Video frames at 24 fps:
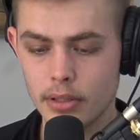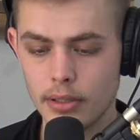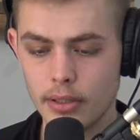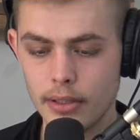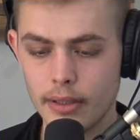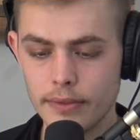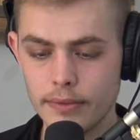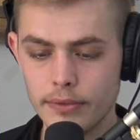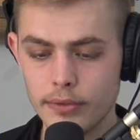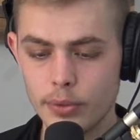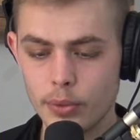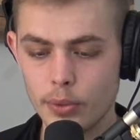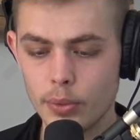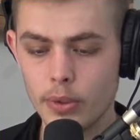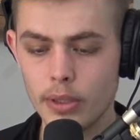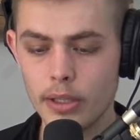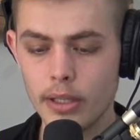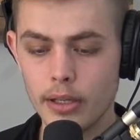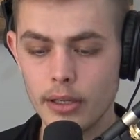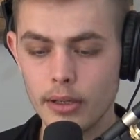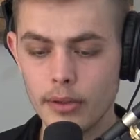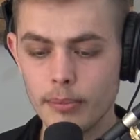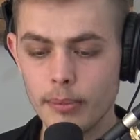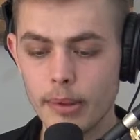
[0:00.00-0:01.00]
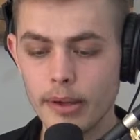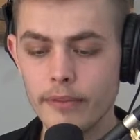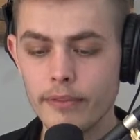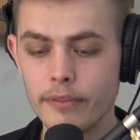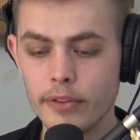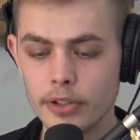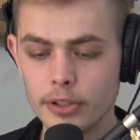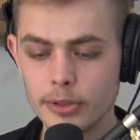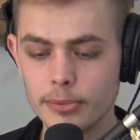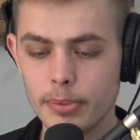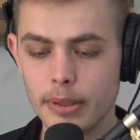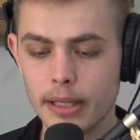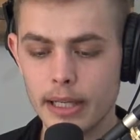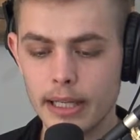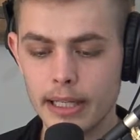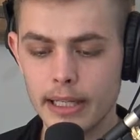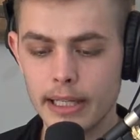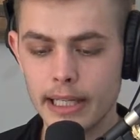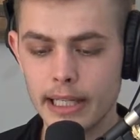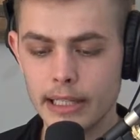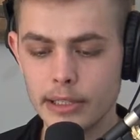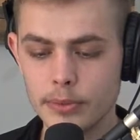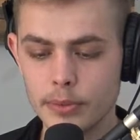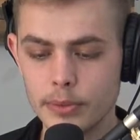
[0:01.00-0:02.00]
of 20 of uh, my first
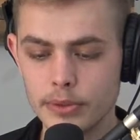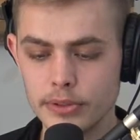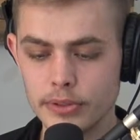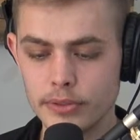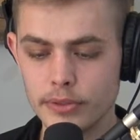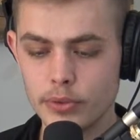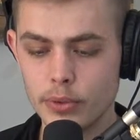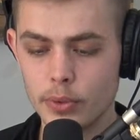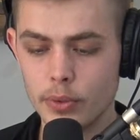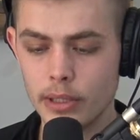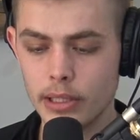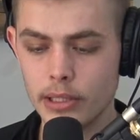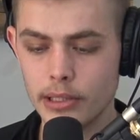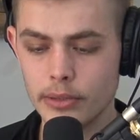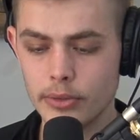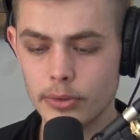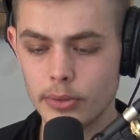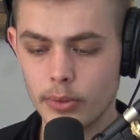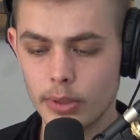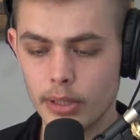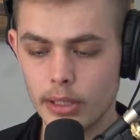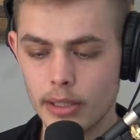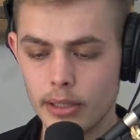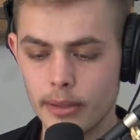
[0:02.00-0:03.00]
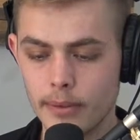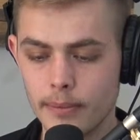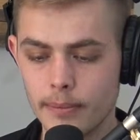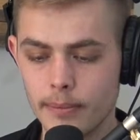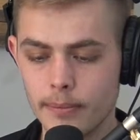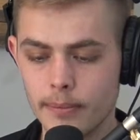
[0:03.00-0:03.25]
podcast was of 2020